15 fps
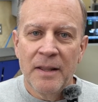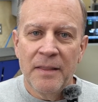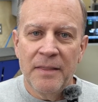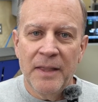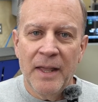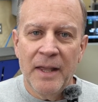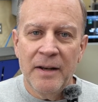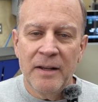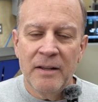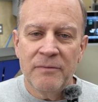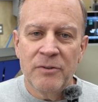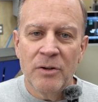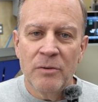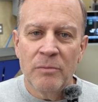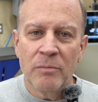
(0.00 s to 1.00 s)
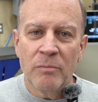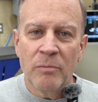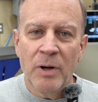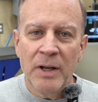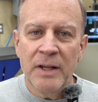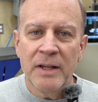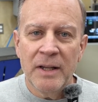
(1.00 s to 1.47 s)
that if you're
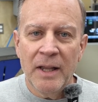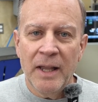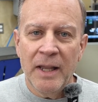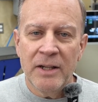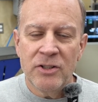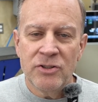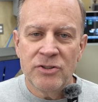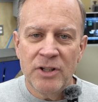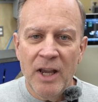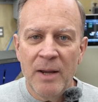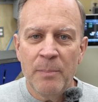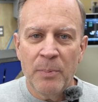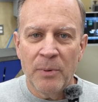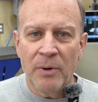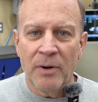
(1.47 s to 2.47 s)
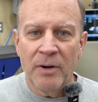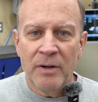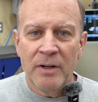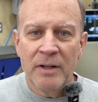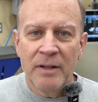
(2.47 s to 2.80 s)
running a shaper,